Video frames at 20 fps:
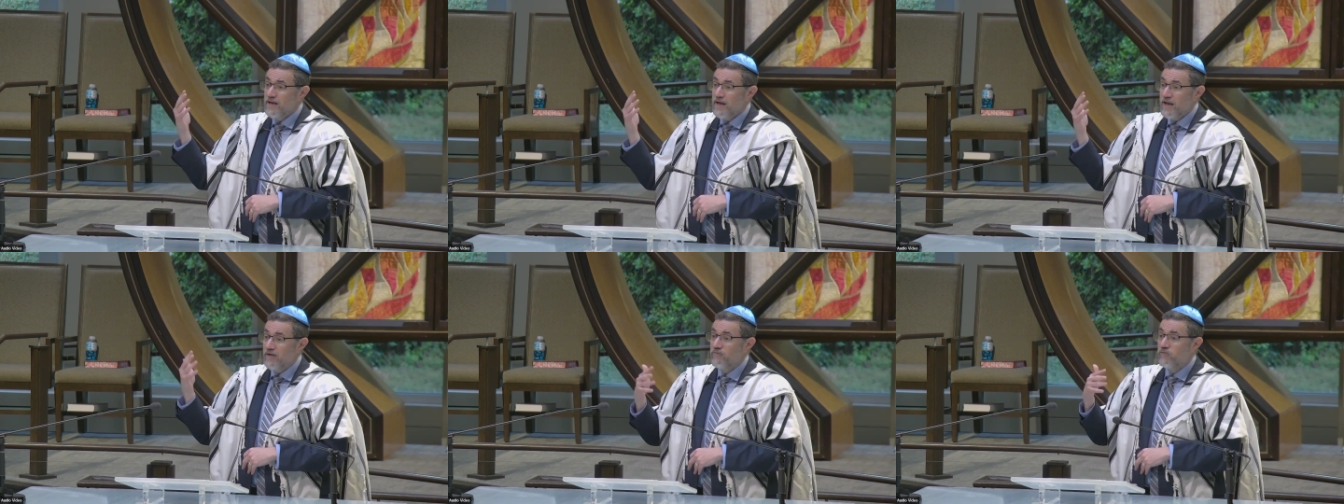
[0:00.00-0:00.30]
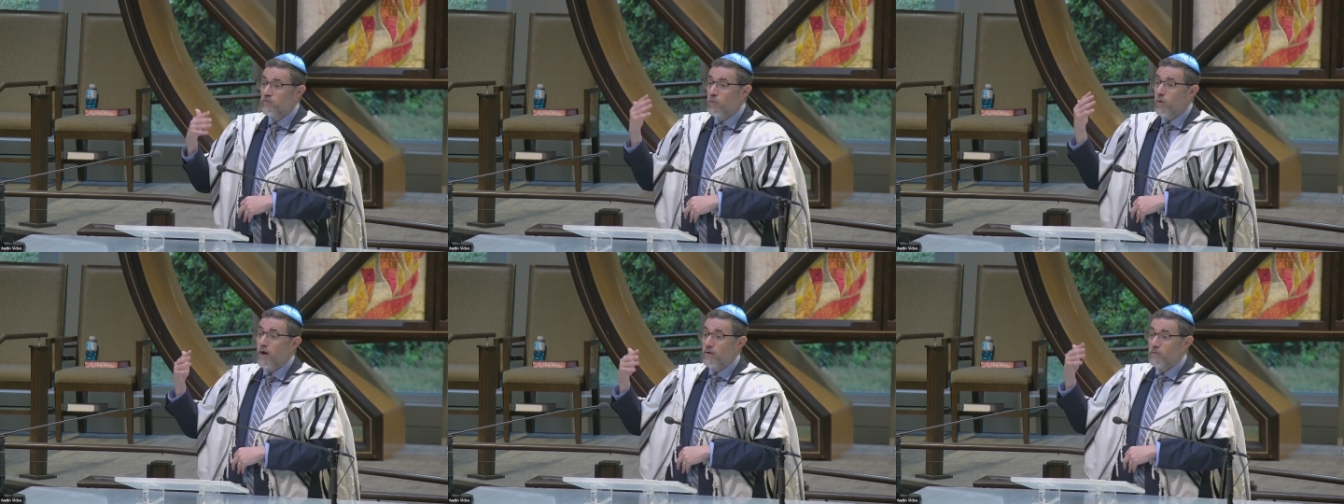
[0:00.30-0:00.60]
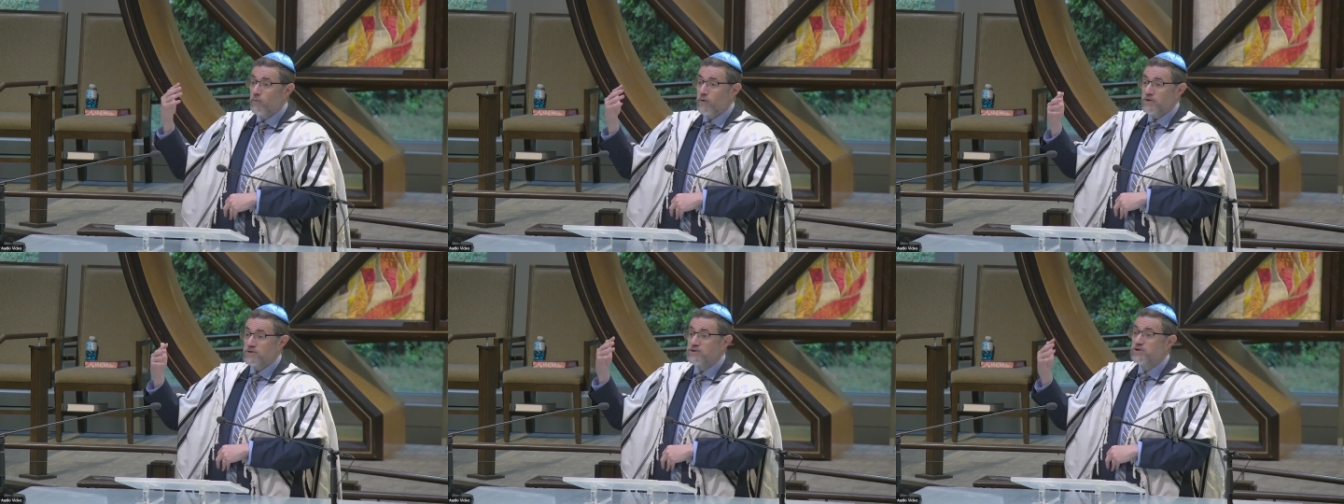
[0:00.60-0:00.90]
if
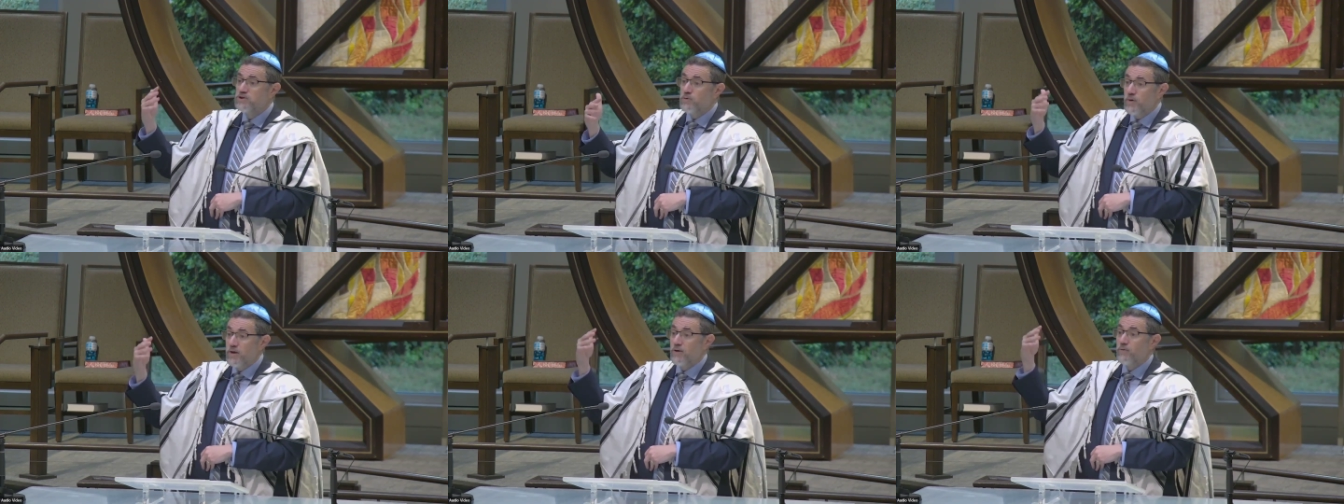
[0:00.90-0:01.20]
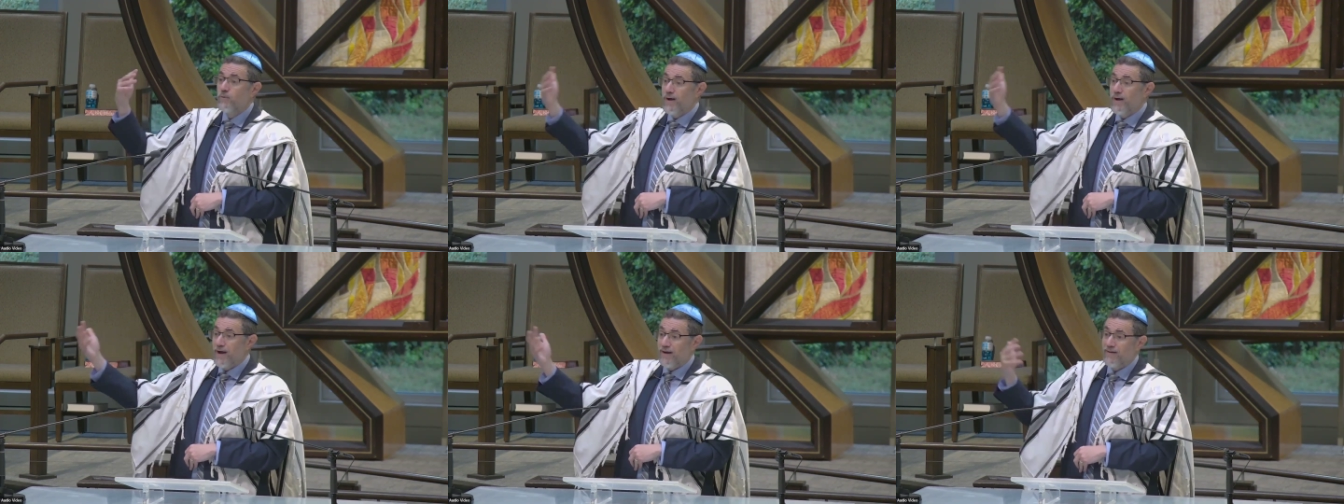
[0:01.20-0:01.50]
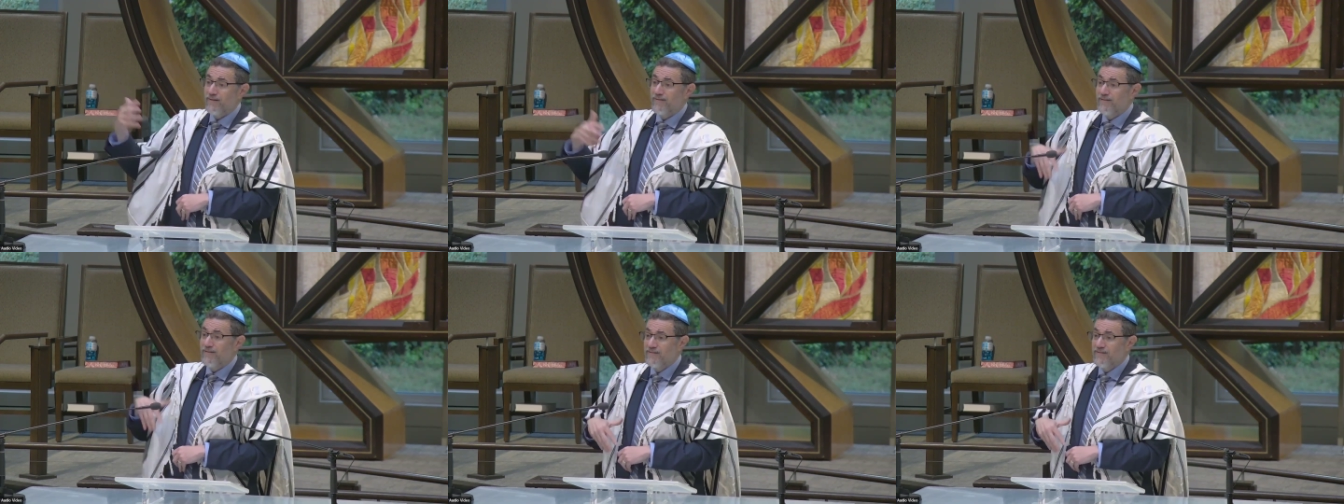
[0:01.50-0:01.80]
one was doing
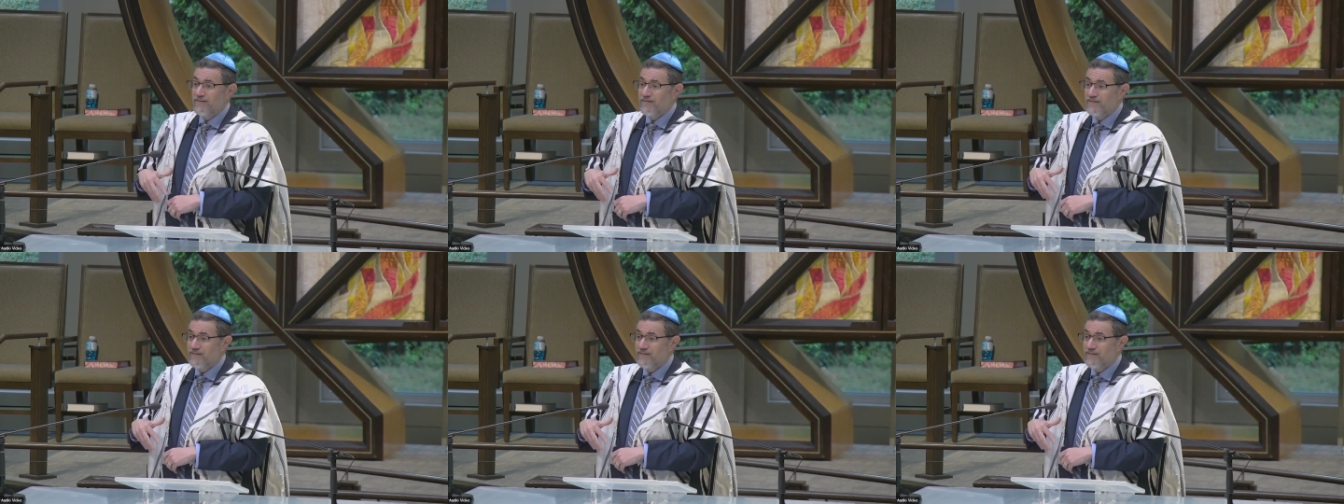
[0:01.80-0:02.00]
well